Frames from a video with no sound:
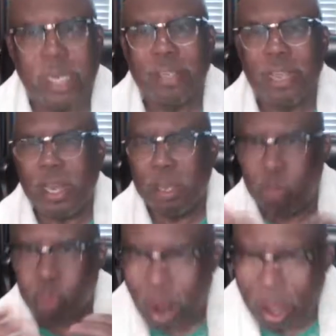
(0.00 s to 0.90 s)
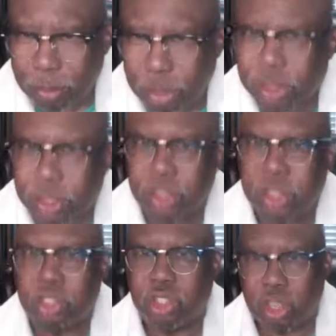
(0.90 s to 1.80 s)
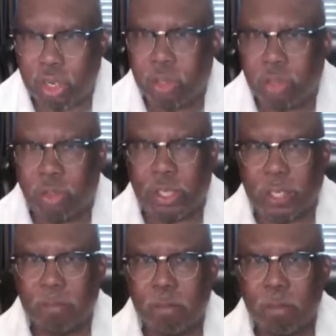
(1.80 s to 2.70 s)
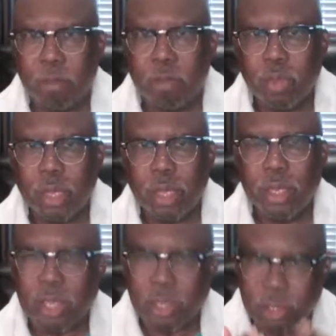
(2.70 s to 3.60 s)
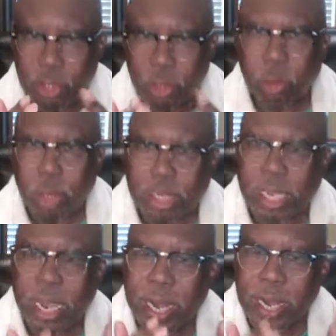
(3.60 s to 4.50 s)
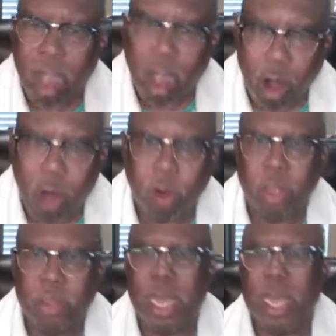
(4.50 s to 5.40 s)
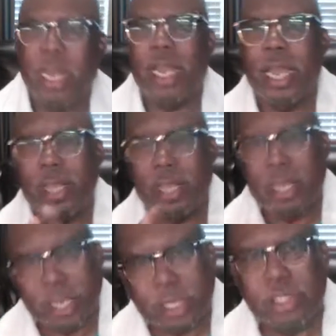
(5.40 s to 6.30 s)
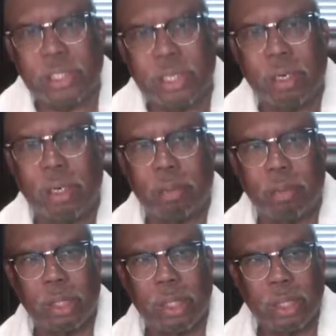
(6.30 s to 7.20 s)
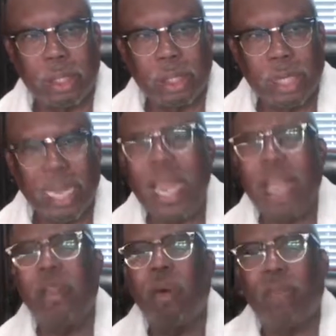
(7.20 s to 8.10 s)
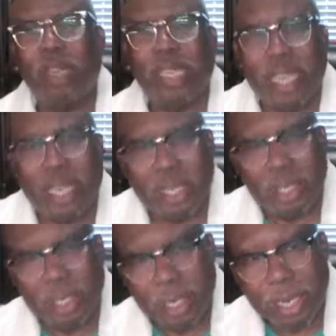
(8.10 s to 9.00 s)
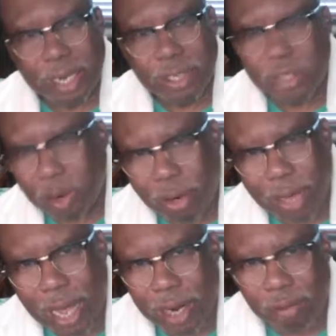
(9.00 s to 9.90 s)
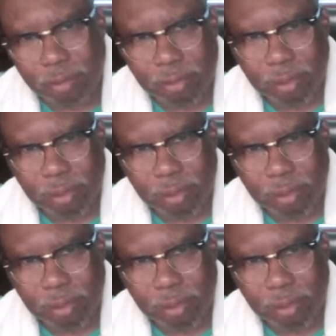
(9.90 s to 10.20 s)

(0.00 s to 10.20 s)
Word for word: that he promised to his children that you will gain all of that and then some. And don't forget, eternal life